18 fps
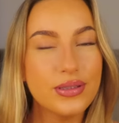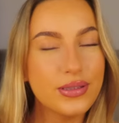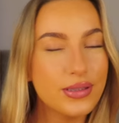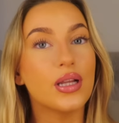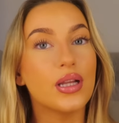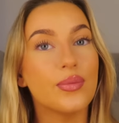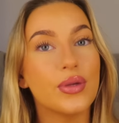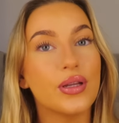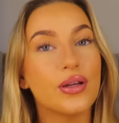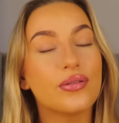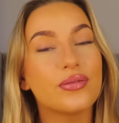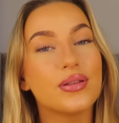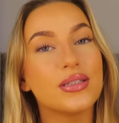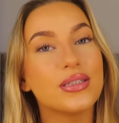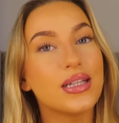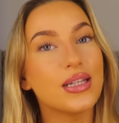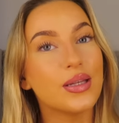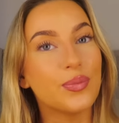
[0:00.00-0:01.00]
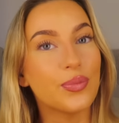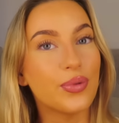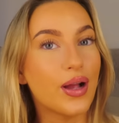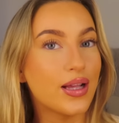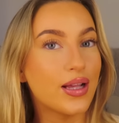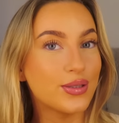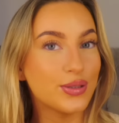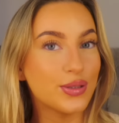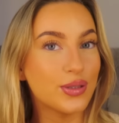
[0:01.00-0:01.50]
And let me know if there's any
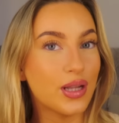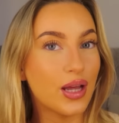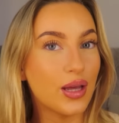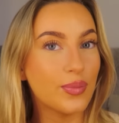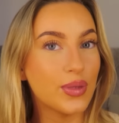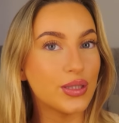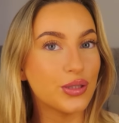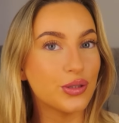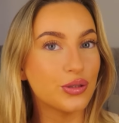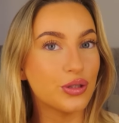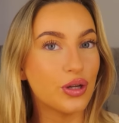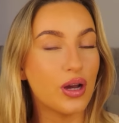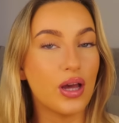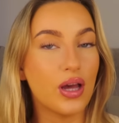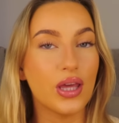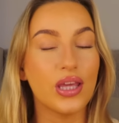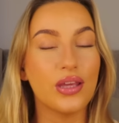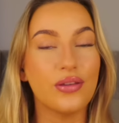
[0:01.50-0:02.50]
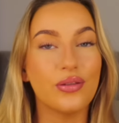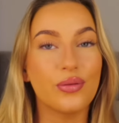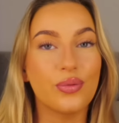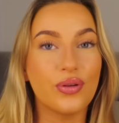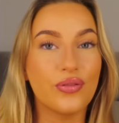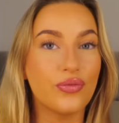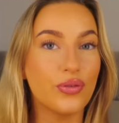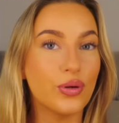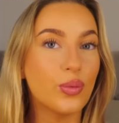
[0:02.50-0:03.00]
brands you'd like me to try, either
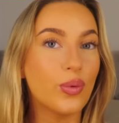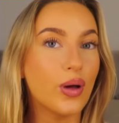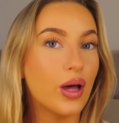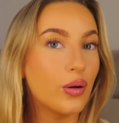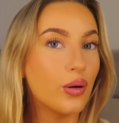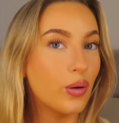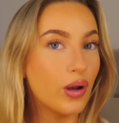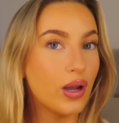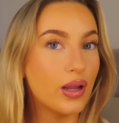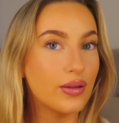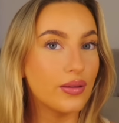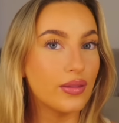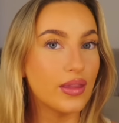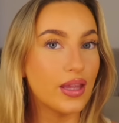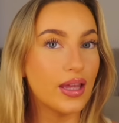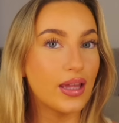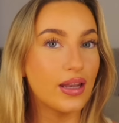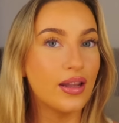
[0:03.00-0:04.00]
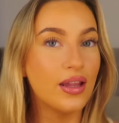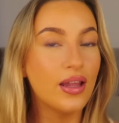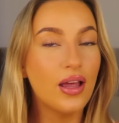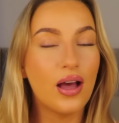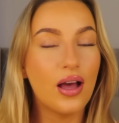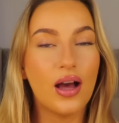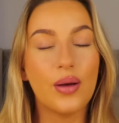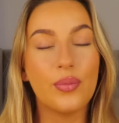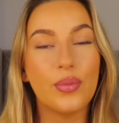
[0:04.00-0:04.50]
with footwear or clothing.
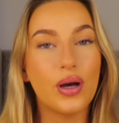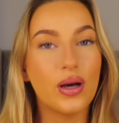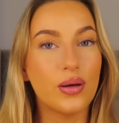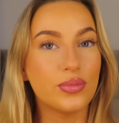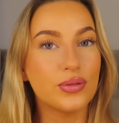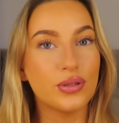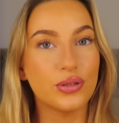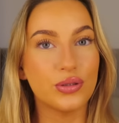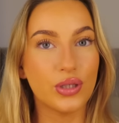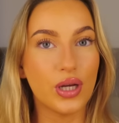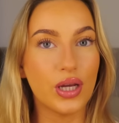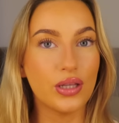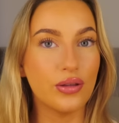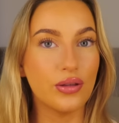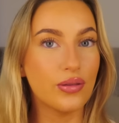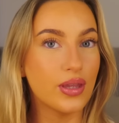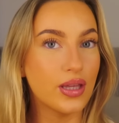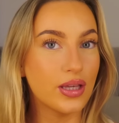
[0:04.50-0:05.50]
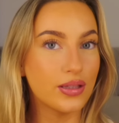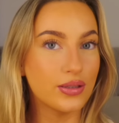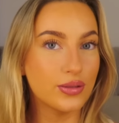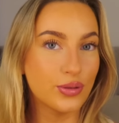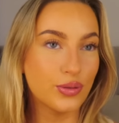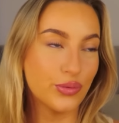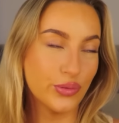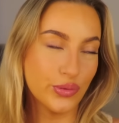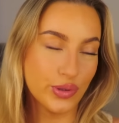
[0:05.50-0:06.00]
I'm up to try new things
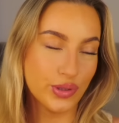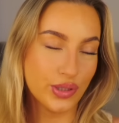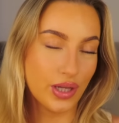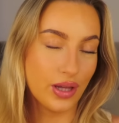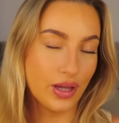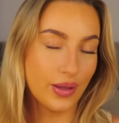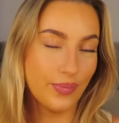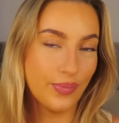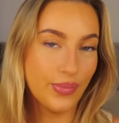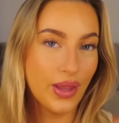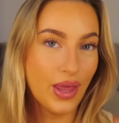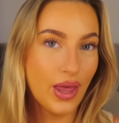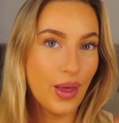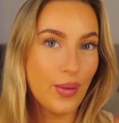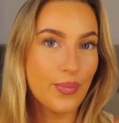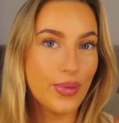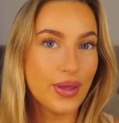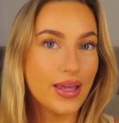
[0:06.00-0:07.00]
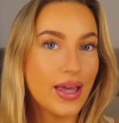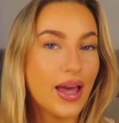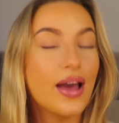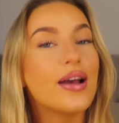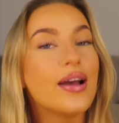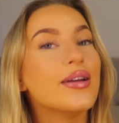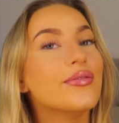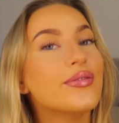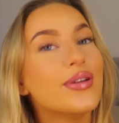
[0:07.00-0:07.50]
all the time. But yeah,
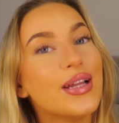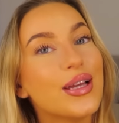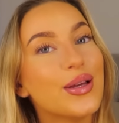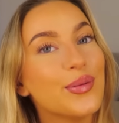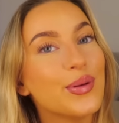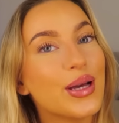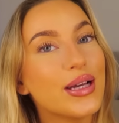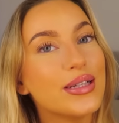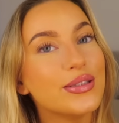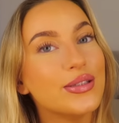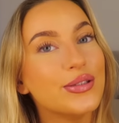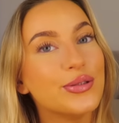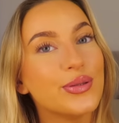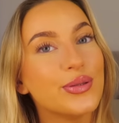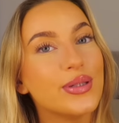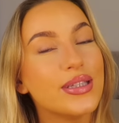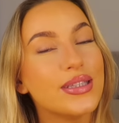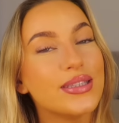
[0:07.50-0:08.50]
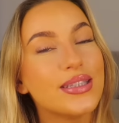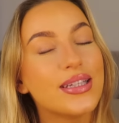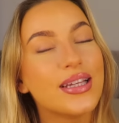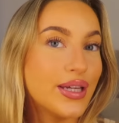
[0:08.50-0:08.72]
I really hope you guys enjoyed.